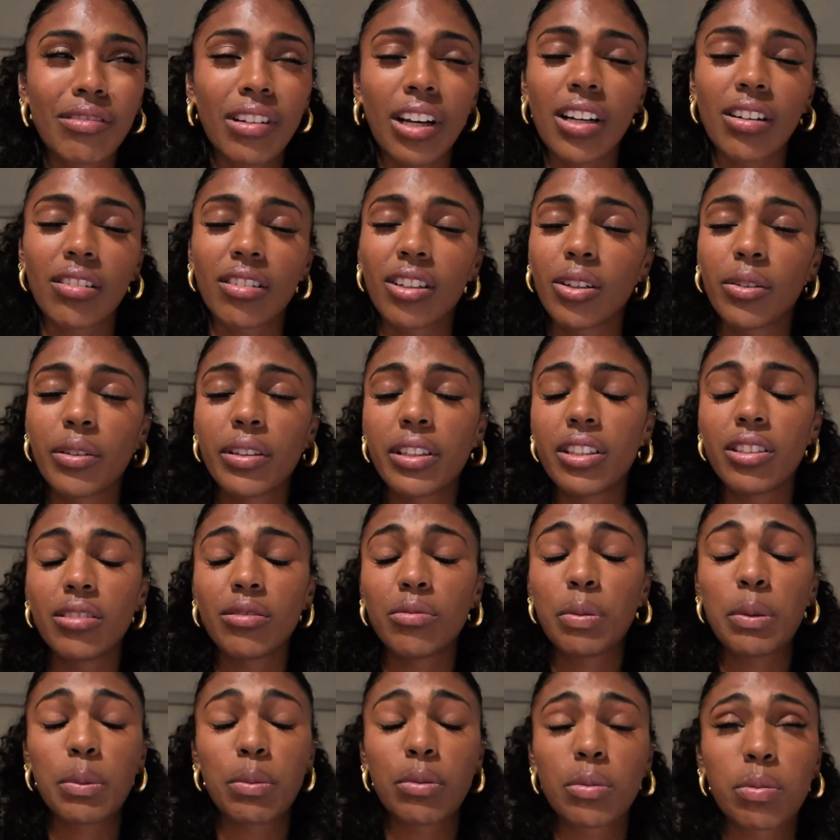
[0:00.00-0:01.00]
I don't know, in these
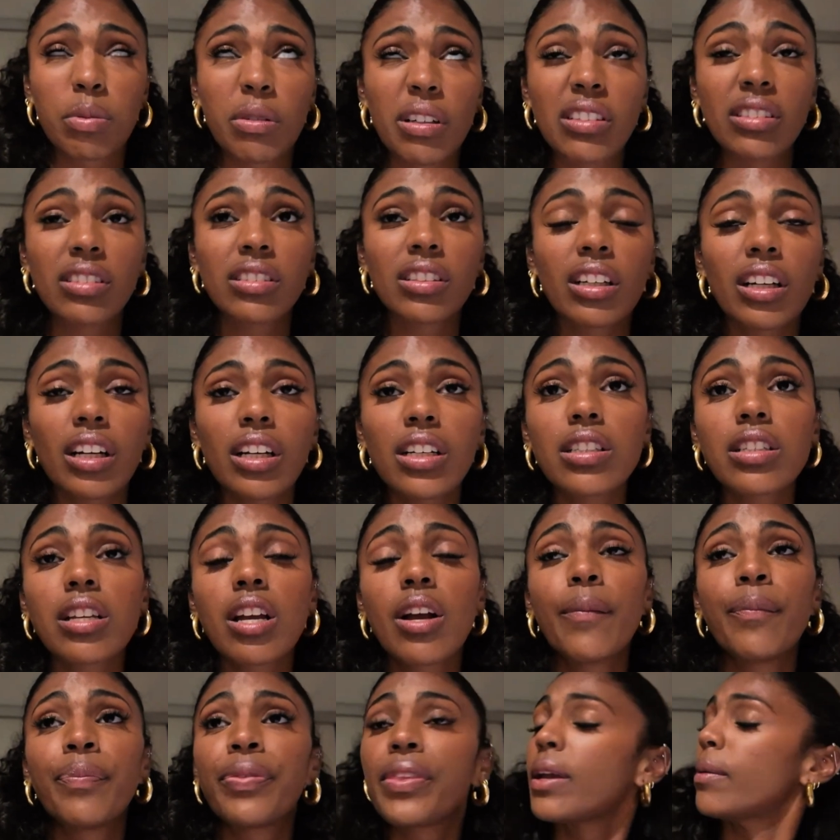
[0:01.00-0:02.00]
people's presence, I guess.
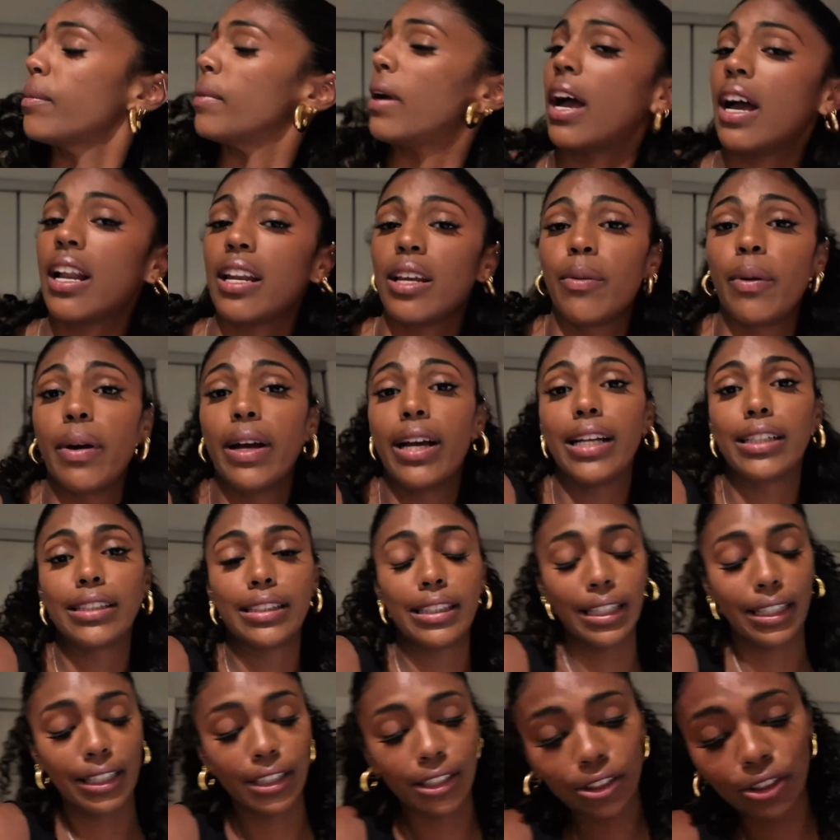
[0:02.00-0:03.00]
But anyways,
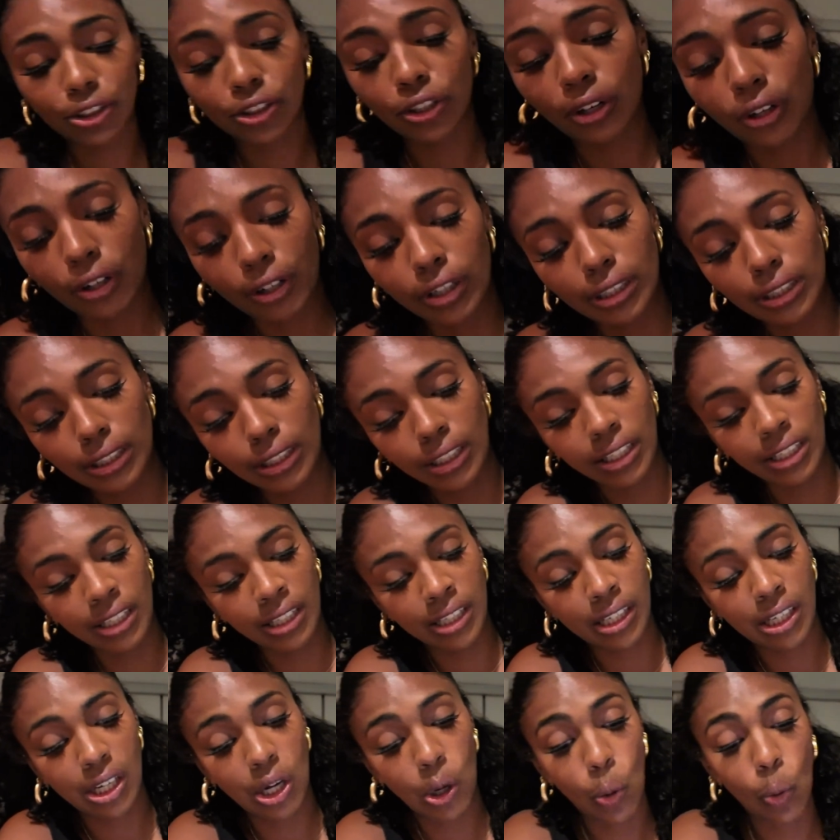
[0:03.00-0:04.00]
it is
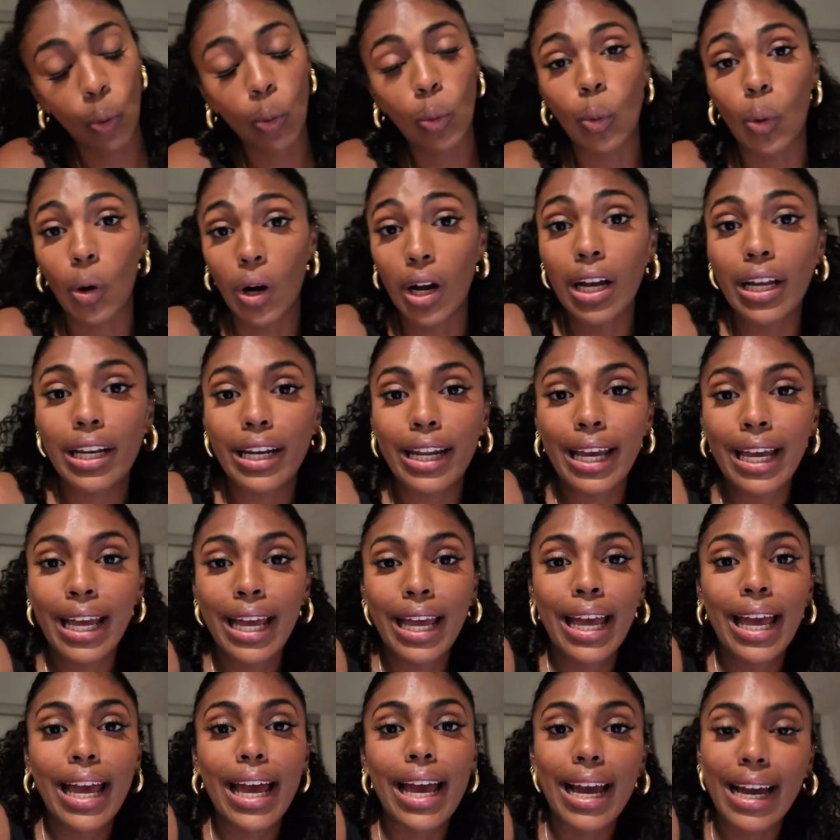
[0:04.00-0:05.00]
currently 1
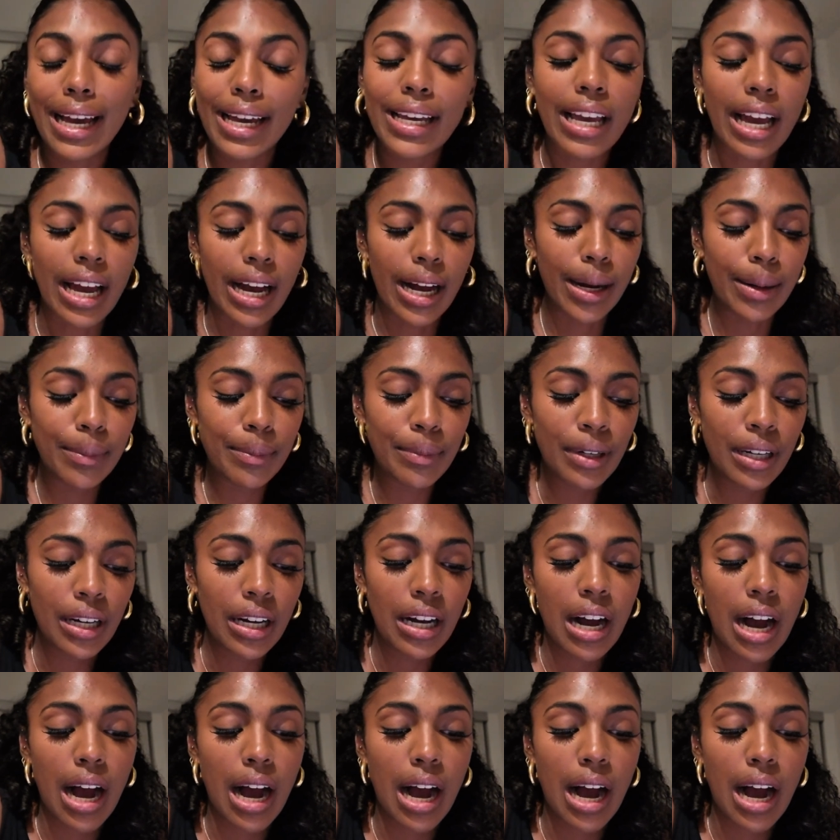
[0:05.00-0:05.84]
a.m.